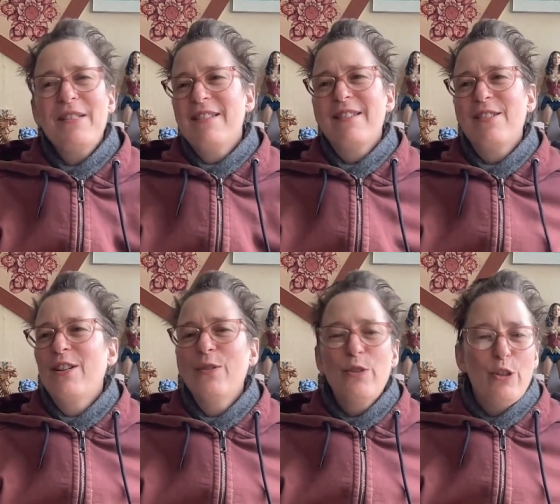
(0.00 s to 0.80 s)
This is
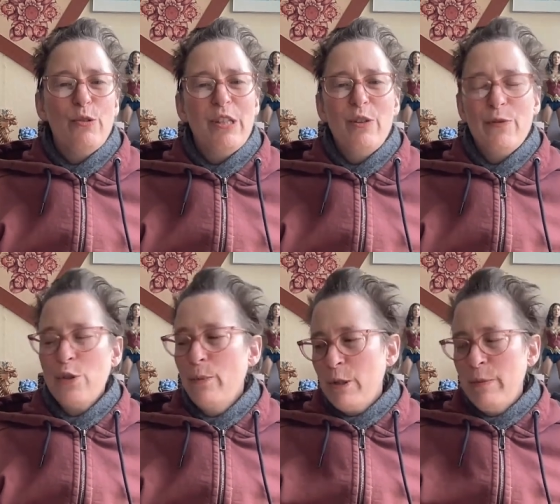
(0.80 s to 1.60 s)
so juicy. You have
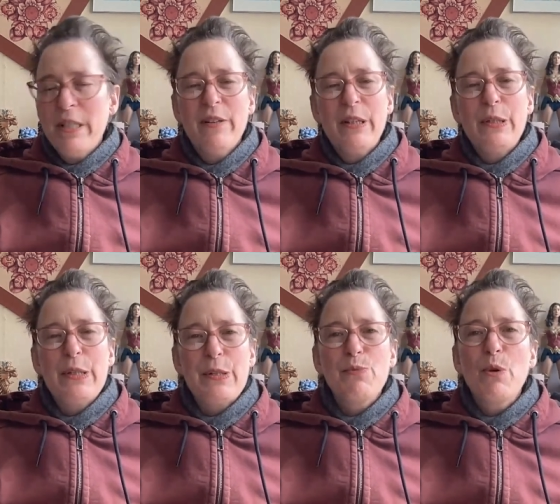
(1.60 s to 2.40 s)
so much material in
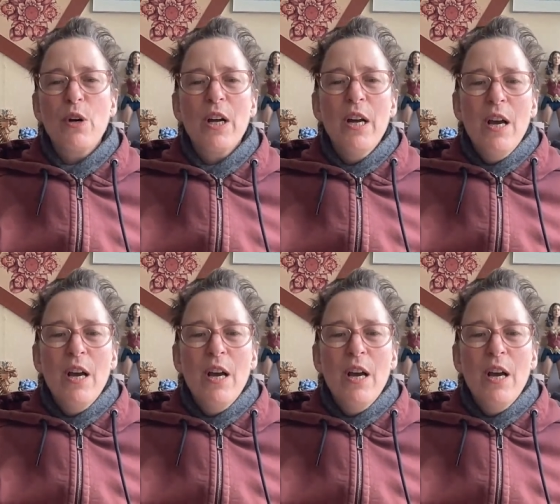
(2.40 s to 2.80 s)
this book.